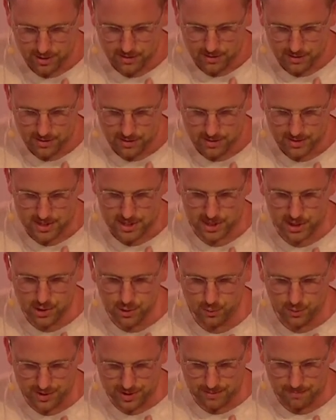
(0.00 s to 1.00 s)
deal
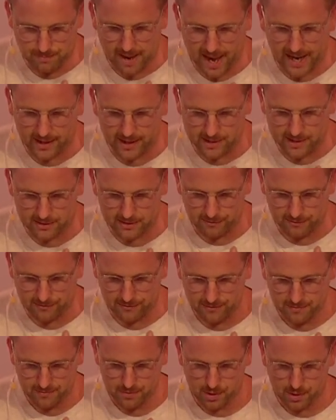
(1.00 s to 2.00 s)
with the matters of
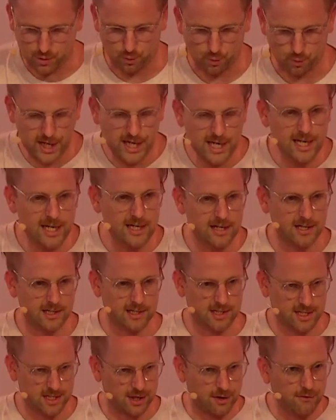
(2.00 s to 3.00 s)
greed and
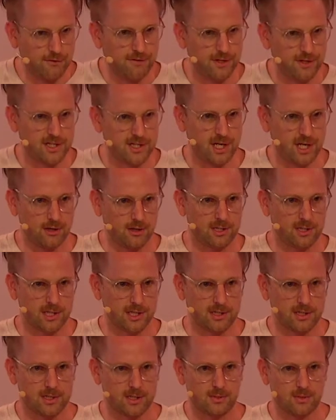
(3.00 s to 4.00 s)

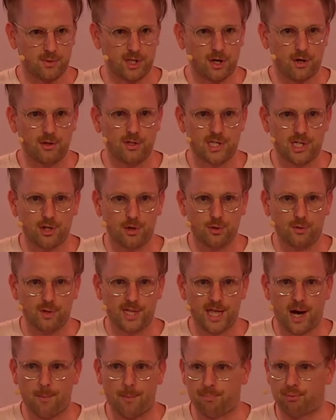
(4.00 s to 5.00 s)
self-indulgence, we don't deal with our
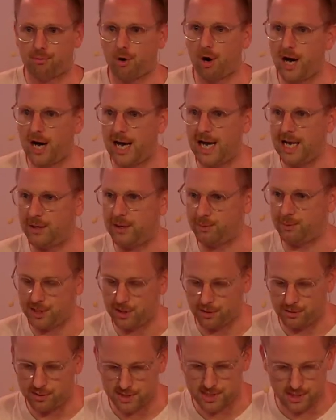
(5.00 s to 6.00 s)
pride, we
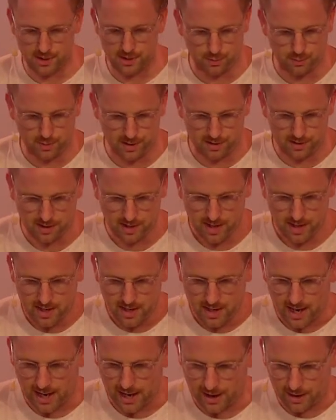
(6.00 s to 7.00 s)
don't deal with
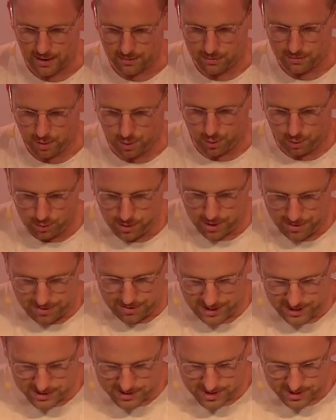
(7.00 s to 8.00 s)
all
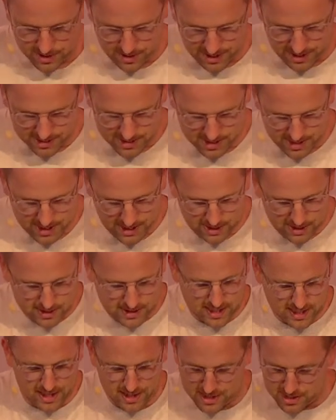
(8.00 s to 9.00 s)
these things,
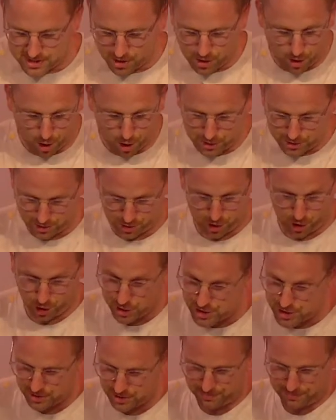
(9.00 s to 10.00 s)
is
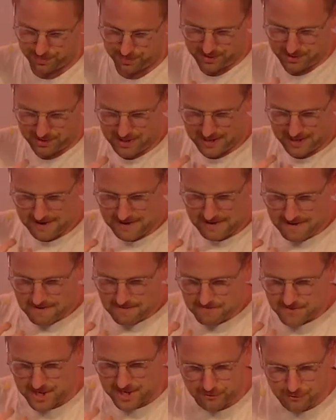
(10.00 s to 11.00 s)
gossip and
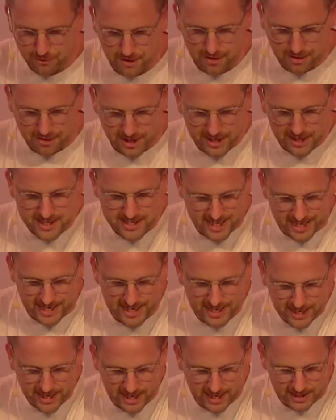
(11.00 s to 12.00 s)
different things in
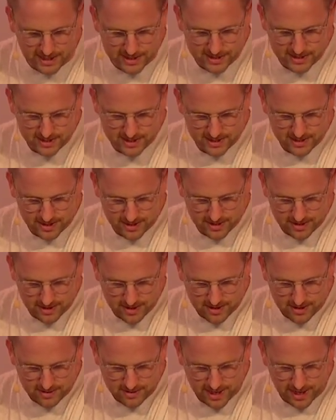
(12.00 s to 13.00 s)
us
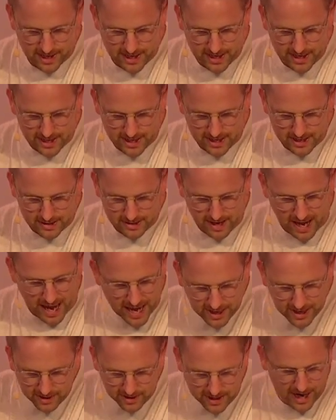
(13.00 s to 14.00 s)
that are
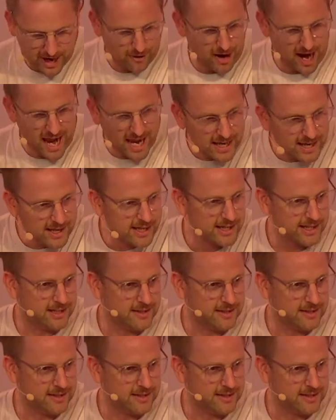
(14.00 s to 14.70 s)
our anger.